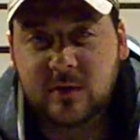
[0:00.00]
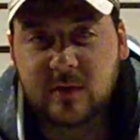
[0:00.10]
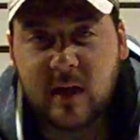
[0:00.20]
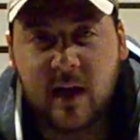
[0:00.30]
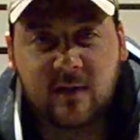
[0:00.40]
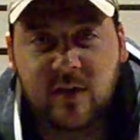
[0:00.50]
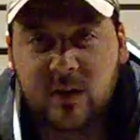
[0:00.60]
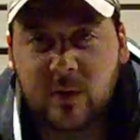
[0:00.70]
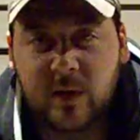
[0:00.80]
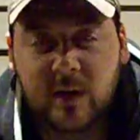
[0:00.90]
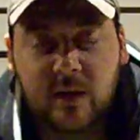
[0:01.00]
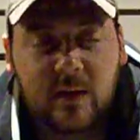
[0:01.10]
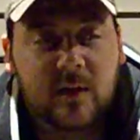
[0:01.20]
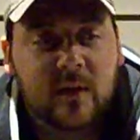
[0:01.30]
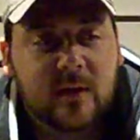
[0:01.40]
dive into it.
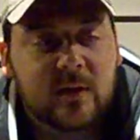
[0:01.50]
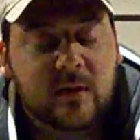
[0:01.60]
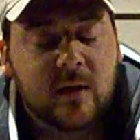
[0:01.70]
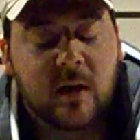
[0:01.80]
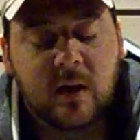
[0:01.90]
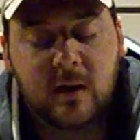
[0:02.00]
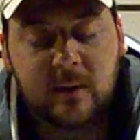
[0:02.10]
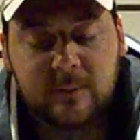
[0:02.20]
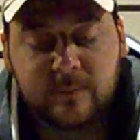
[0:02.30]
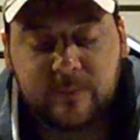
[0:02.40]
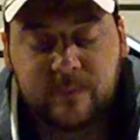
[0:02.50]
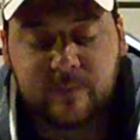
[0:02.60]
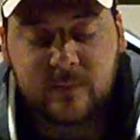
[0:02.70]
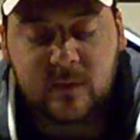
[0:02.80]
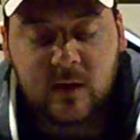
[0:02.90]
I'm
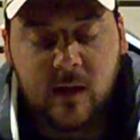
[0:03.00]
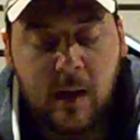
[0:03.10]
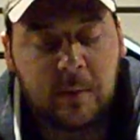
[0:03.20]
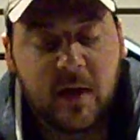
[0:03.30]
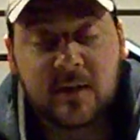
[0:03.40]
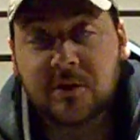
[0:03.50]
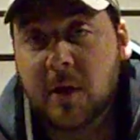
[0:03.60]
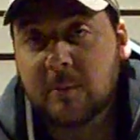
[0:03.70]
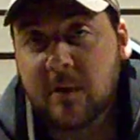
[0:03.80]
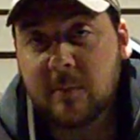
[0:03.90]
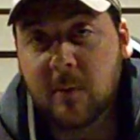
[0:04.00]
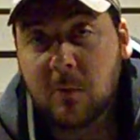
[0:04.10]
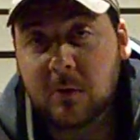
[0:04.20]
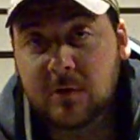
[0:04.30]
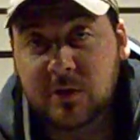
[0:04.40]
gonna actually upgrade my
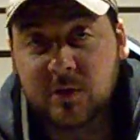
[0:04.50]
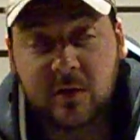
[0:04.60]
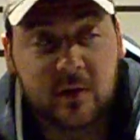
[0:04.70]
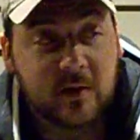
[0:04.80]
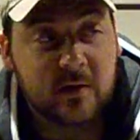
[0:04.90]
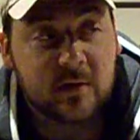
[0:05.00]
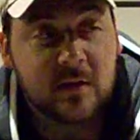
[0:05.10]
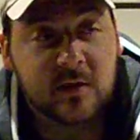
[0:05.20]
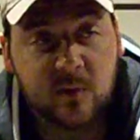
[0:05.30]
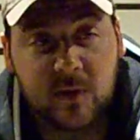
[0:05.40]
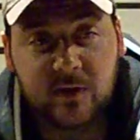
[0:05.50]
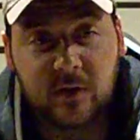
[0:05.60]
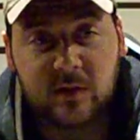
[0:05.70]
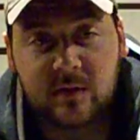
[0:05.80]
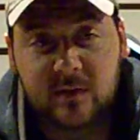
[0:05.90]
wort chiller this
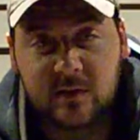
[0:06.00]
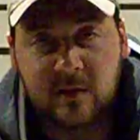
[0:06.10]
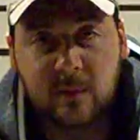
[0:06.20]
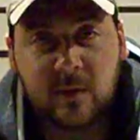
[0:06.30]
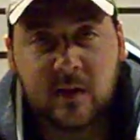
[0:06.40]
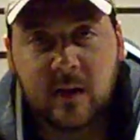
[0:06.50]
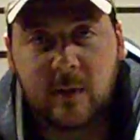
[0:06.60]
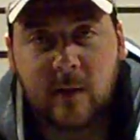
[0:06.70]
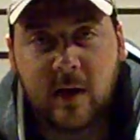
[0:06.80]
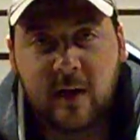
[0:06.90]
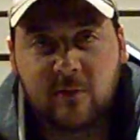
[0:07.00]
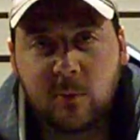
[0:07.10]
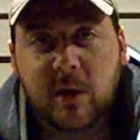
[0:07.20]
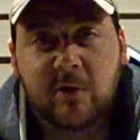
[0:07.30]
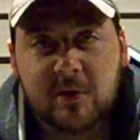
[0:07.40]
winter. It's something that I have on
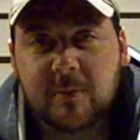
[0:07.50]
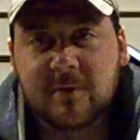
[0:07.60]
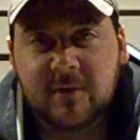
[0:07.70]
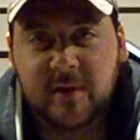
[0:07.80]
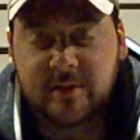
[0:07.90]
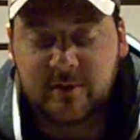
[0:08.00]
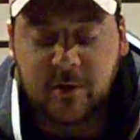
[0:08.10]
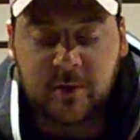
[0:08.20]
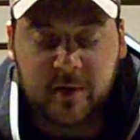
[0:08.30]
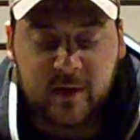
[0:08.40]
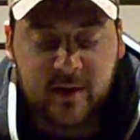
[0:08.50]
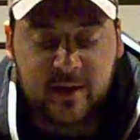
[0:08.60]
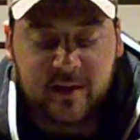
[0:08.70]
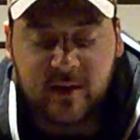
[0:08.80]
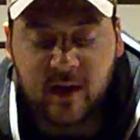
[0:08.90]
my Christmas list. So,
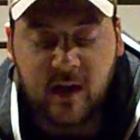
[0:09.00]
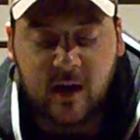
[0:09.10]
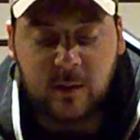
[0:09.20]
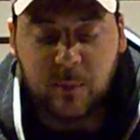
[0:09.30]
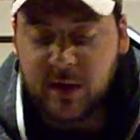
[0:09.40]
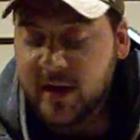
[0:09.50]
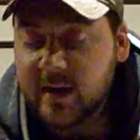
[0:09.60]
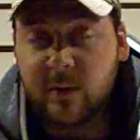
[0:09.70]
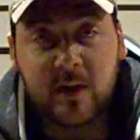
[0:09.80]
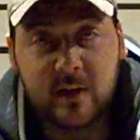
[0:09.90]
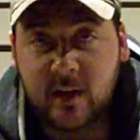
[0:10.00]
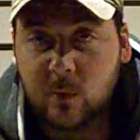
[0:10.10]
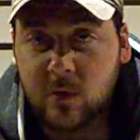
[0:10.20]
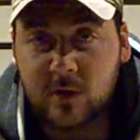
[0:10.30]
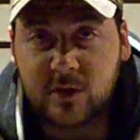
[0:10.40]
but anyway, get a
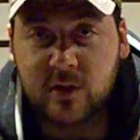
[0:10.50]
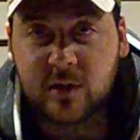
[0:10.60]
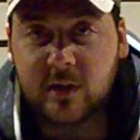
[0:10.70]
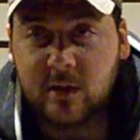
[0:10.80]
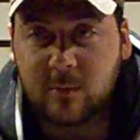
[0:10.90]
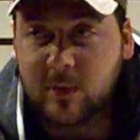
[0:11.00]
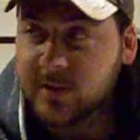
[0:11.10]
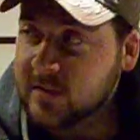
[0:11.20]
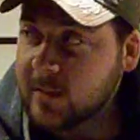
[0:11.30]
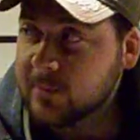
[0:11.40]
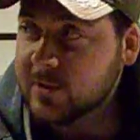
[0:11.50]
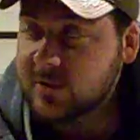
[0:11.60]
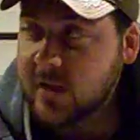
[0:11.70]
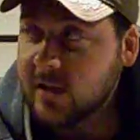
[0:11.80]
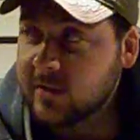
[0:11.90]
wort chiller. It'll bring the temperature
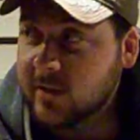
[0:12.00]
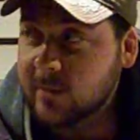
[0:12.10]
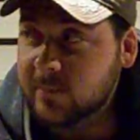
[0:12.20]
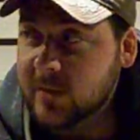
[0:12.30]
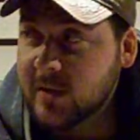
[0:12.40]
down. It'll help